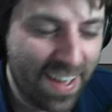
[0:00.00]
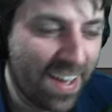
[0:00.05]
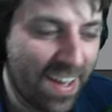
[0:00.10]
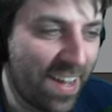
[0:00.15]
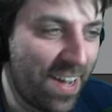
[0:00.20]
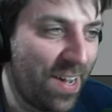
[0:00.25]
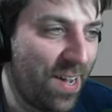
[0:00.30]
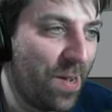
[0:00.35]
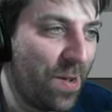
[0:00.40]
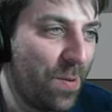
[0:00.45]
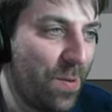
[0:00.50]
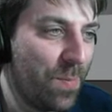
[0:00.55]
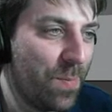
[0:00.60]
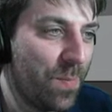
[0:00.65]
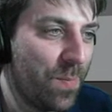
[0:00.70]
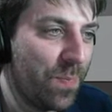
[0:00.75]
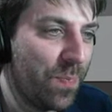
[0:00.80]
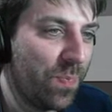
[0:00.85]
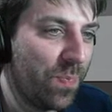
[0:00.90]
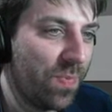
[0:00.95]

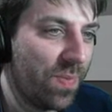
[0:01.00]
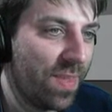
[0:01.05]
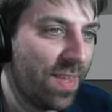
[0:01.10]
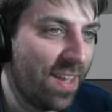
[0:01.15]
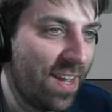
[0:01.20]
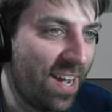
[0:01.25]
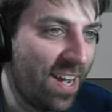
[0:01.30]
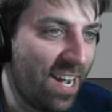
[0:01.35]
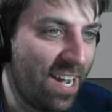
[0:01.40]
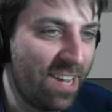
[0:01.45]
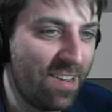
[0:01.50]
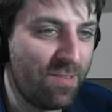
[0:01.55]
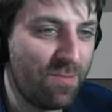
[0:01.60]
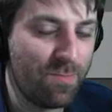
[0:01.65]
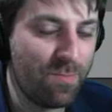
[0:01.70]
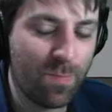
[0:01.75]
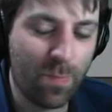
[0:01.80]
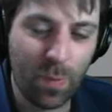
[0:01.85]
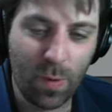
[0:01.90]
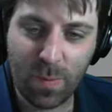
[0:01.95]
Um, I
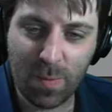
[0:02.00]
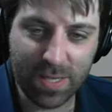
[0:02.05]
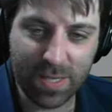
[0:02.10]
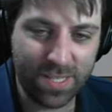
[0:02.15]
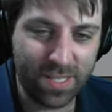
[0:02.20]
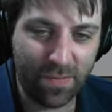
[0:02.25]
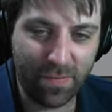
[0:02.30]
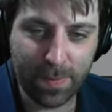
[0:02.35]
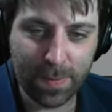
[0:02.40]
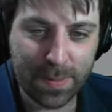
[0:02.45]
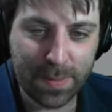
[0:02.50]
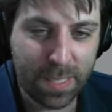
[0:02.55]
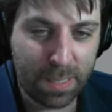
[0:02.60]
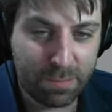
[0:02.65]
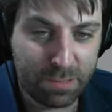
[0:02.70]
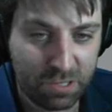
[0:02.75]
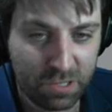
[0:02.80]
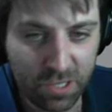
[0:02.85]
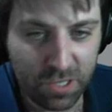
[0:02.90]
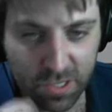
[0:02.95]
bought myself a
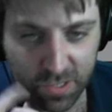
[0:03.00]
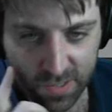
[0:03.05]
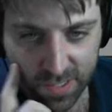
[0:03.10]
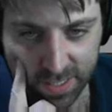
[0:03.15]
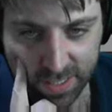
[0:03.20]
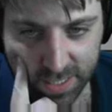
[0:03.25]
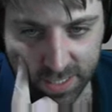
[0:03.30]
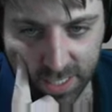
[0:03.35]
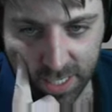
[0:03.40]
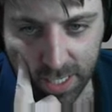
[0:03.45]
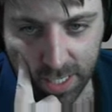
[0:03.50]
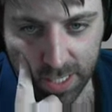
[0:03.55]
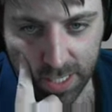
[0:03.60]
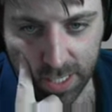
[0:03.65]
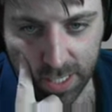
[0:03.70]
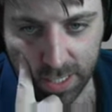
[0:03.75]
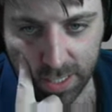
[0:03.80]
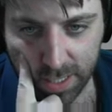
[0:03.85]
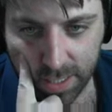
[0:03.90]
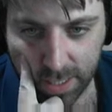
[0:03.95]
perception neuron.
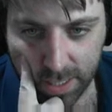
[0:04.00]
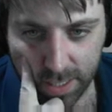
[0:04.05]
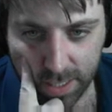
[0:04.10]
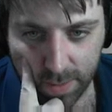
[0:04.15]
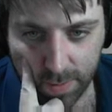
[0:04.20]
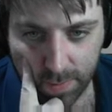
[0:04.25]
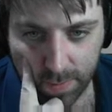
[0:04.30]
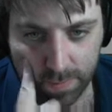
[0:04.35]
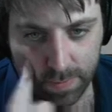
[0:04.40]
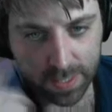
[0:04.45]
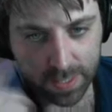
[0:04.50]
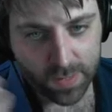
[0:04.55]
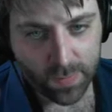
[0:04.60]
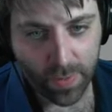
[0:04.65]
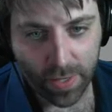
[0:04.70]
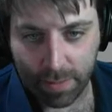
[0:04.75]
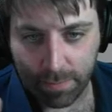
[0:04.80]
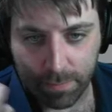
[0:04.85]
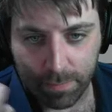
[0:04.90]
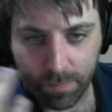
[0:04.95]
Um, that's
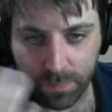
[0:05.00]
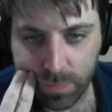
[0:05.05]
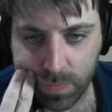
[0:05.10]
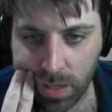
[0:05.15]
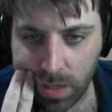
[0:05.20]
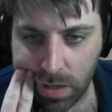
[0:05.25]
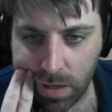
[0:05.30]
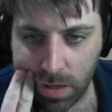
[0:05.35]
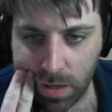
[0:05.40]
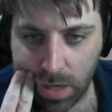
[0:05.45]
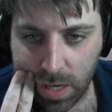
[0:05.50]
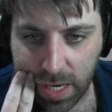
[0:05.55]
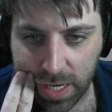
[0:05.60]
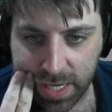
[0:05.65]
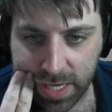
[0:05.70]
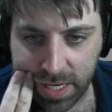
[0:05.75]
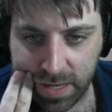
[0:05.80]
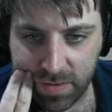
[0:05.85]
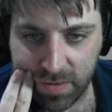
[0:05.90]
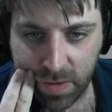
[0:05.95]
about it. Uh,
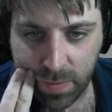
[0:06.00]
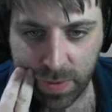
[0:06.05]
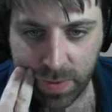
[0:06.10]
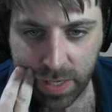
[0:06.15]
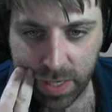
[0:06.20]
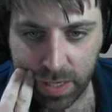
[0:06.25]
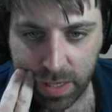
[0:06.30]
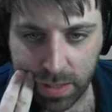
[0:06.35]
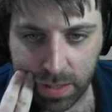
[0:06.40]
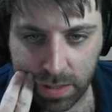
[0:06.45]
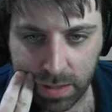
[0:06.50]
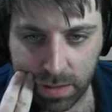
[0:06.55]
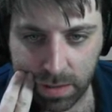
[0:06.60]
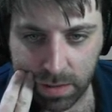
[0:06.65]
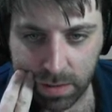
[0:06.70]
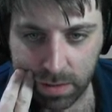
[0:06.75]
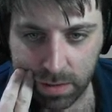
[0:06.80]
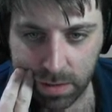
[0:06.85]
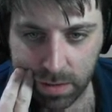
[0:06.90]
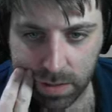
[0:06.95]
can you tell me?
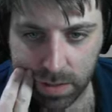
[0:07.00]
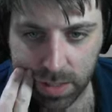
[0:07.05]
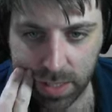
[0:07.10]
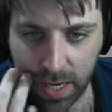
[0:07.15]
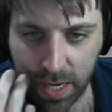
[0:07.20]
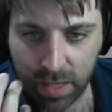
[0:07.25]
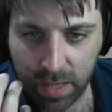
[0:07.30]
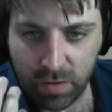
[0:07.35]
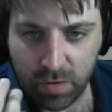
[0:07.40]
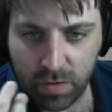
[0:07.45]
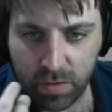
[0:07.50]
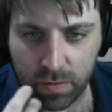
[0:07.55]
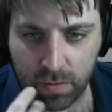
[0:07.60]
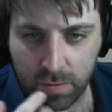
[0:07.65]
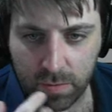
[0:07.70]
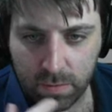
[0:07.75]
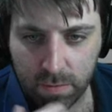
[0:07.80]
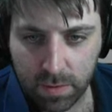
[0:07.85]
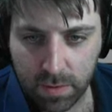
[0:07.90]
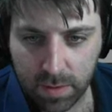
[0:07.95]
Can you?
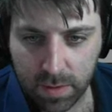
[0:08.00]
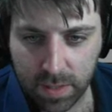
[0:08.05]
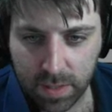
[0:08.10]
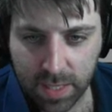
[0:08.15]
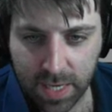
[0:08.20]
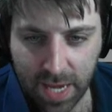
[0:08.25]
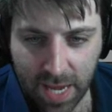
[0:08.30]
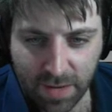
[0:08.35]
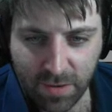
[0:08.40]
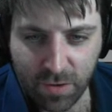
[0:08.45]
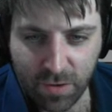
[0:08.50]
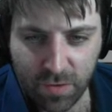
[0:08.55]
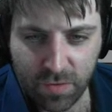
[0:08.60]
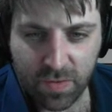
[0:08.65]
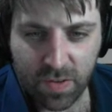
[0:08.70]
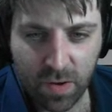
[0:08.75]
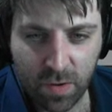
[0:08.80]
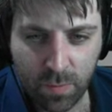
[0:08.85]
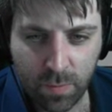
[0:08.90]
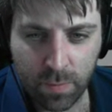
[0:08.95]
Can you
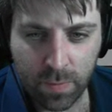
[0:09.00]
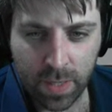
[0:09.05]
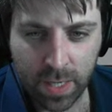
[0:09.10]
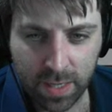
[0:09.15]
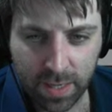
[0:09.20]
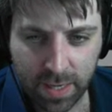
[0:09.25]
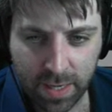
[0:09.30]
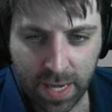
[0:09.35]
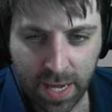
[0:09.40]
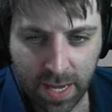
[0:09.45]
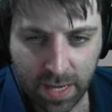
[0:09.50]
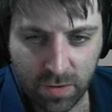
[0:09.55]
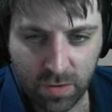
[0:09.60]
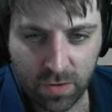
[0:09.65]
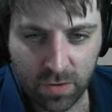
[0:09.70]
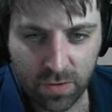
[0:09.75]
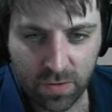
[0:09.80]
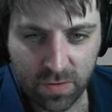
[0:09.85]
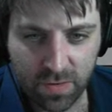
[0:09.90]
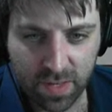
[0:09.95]
tell me? Can
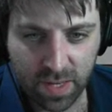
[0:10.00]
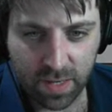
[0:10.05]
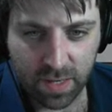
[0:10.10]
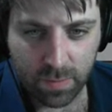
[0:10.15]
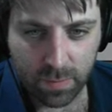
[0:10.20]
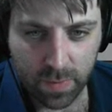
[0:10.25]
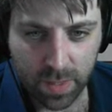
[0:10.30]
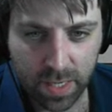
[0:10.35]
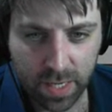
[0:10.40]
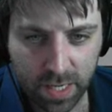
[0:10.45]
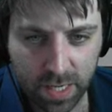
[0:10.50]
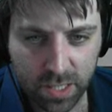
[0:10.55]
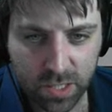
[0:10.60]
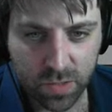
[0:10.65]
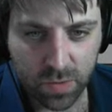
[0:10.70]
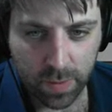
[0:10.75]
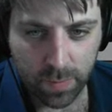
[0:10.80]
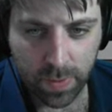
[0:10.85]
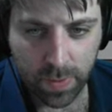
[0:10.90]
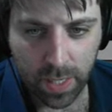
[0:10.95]
you send me
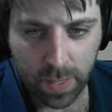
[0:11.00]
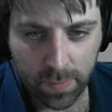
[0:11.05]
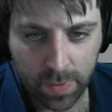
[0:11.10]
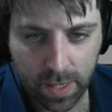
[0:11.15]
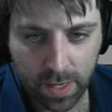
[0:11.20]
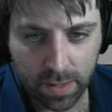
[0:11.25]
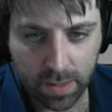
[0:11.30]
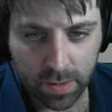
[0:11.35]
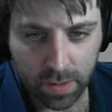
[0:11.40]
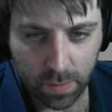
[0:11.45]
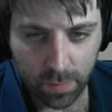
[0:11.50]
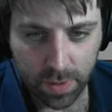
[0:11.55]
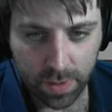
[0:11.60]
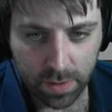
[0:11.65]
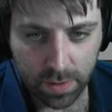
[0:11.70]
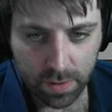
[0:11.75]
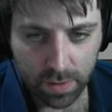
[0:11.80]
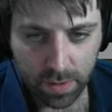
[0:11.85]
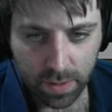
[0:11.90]
extreme PBR combo?